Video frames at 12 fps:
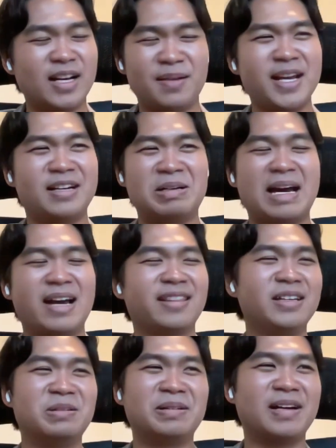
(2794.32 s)
man,
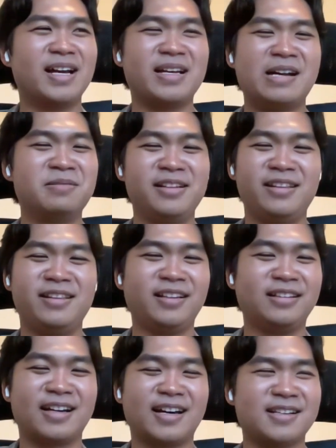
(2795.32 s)
I really think
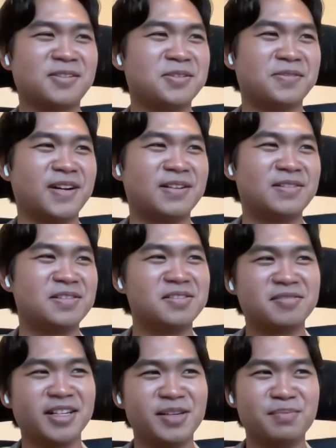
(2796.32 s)
the Kaskus founder
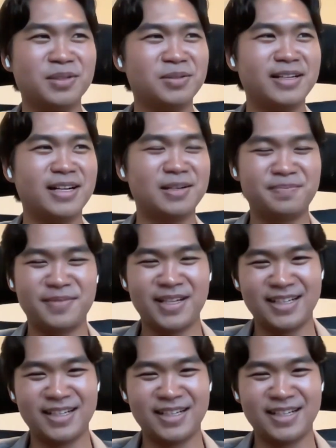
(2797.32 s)
really blew it up, man.